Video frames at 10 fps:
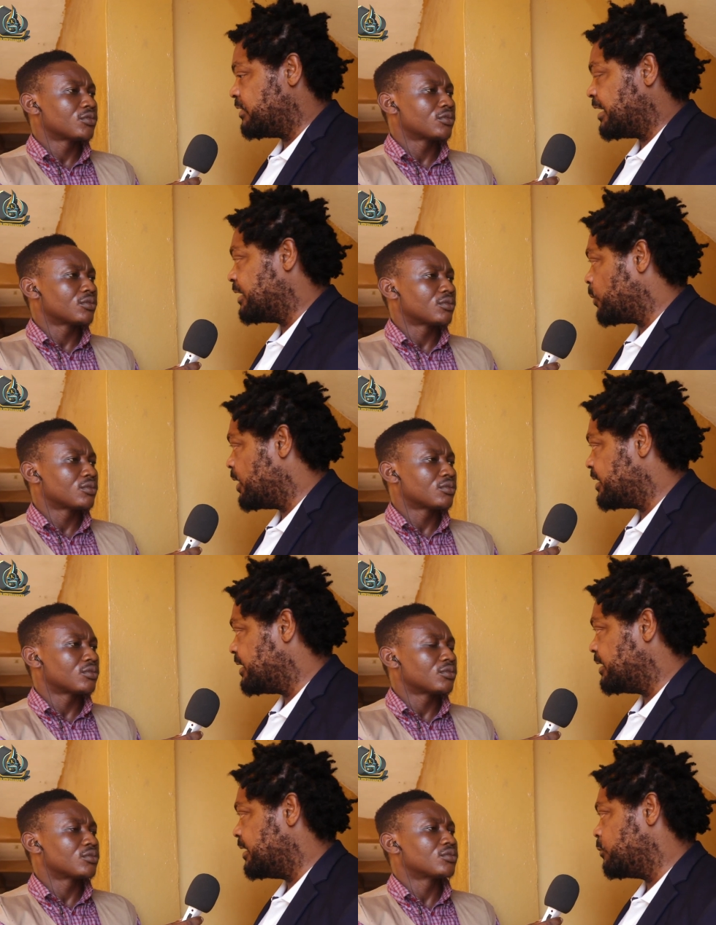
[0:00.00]
Speaker 1: gender
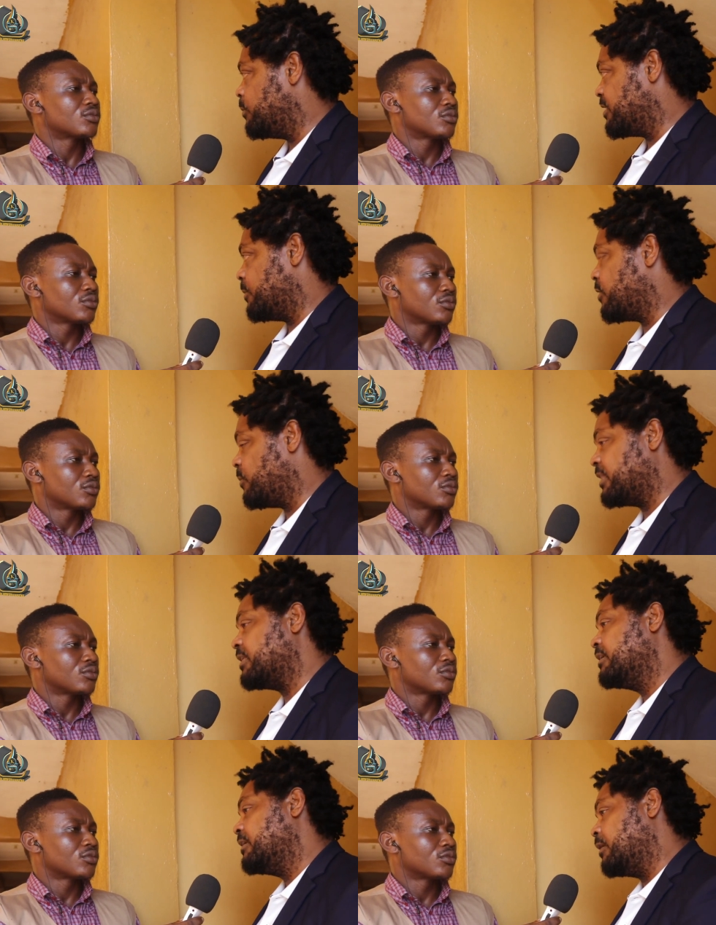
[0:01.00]
equality and women's empowerment.
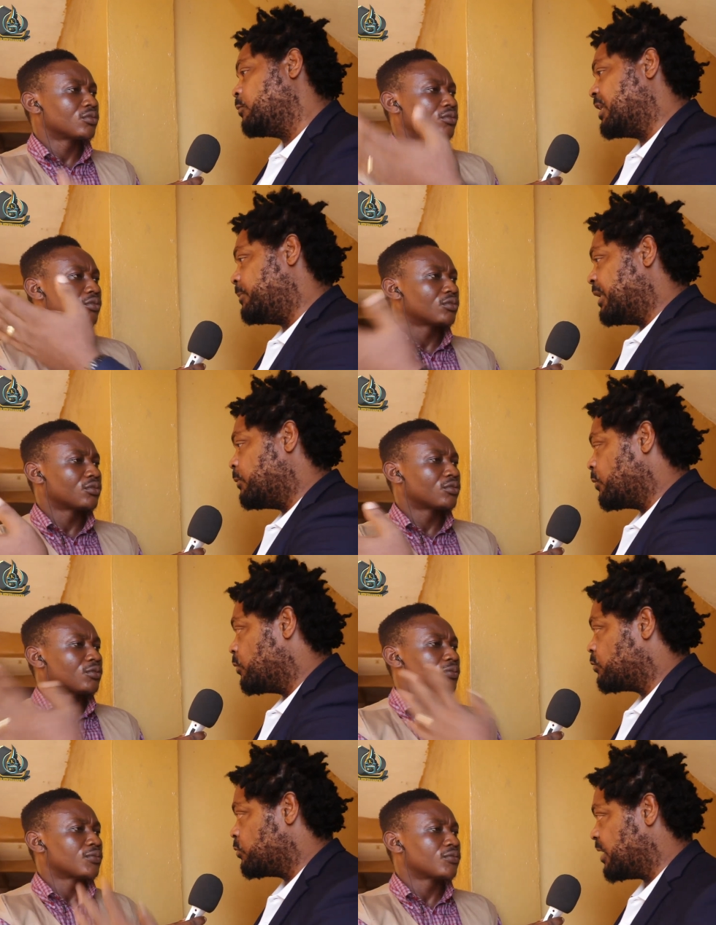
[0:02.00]
And we get the bill, we don't
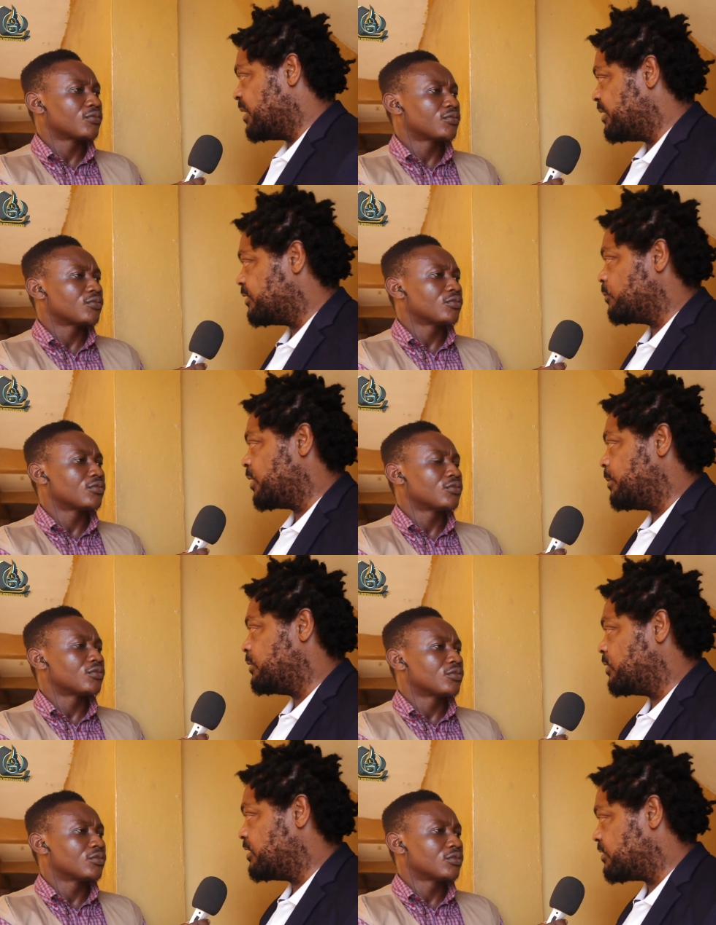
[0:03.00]
go through parliament, we
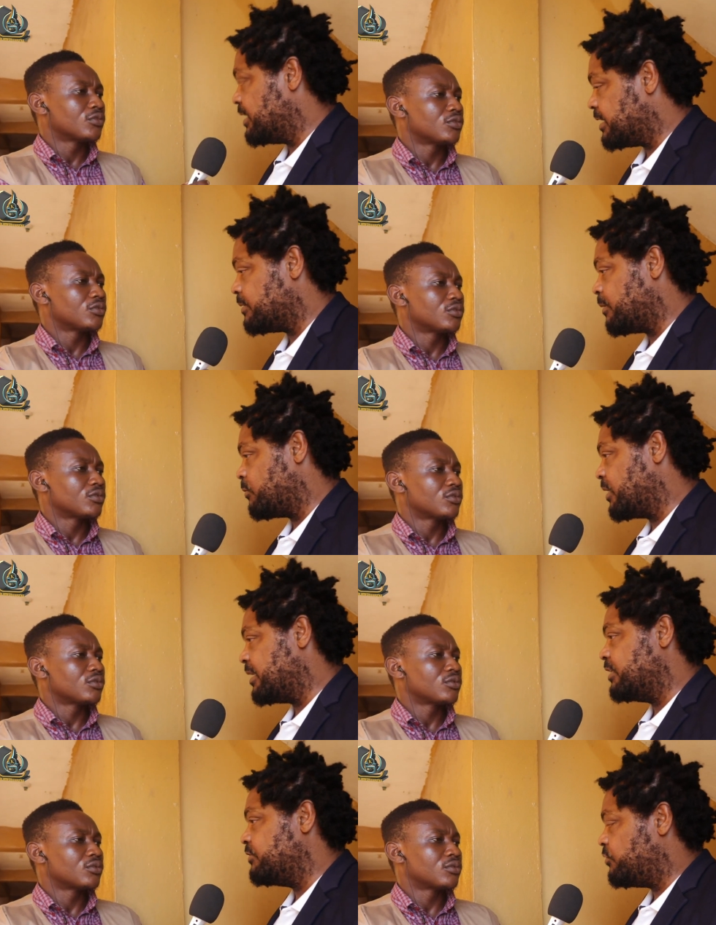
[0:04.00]
parliament all the slate. Now we don't
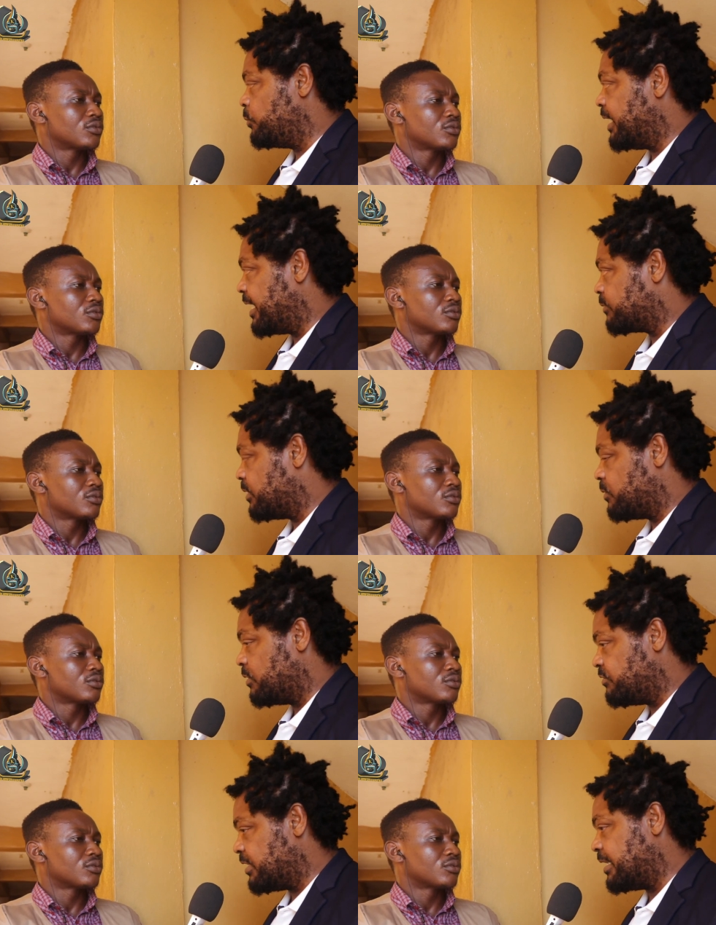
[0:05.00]
get the G U E Act, we then
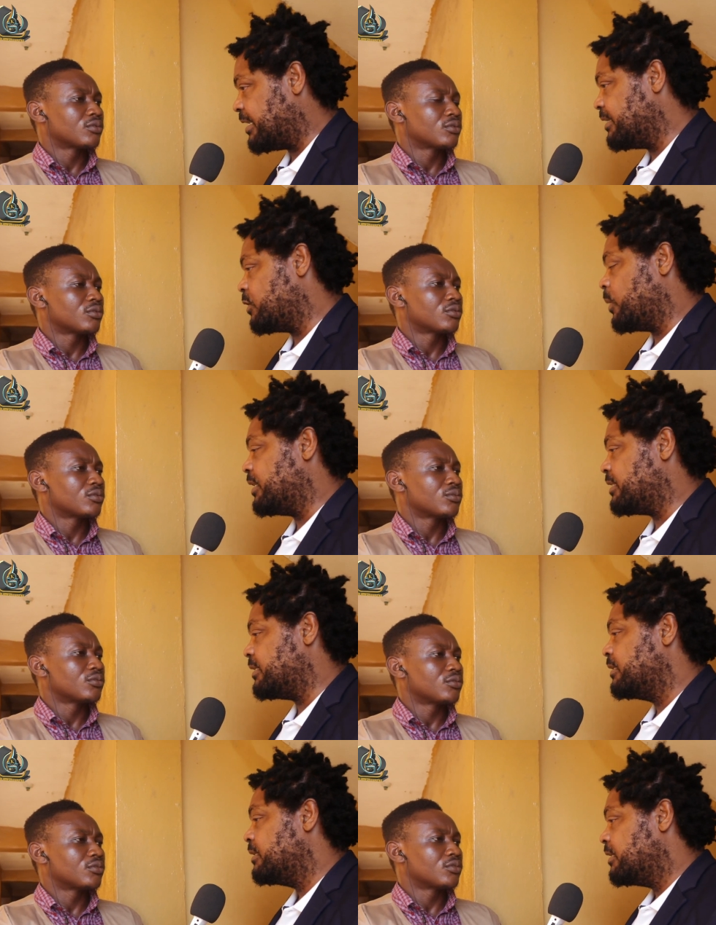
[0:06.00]
call the Gender
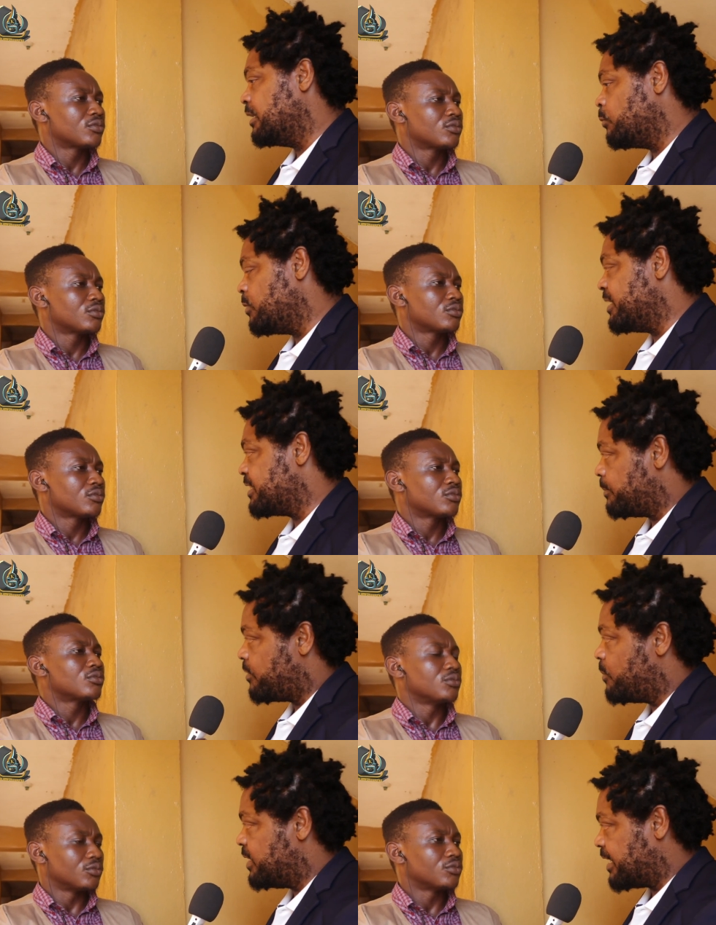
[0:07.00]
Equality and Women's
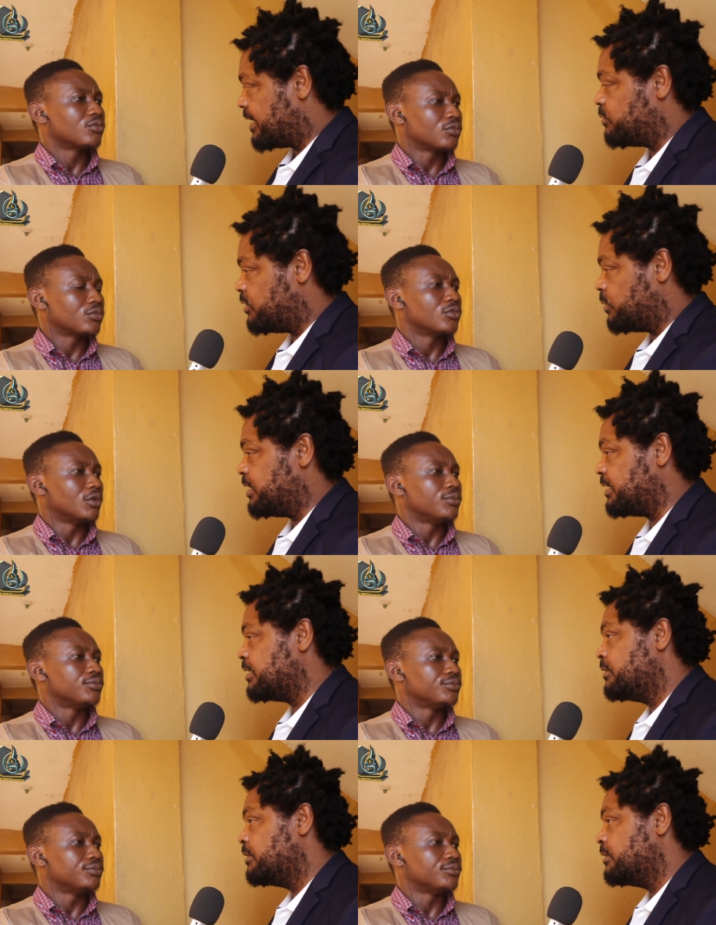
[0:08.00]
Empowerment Act twenty twenty.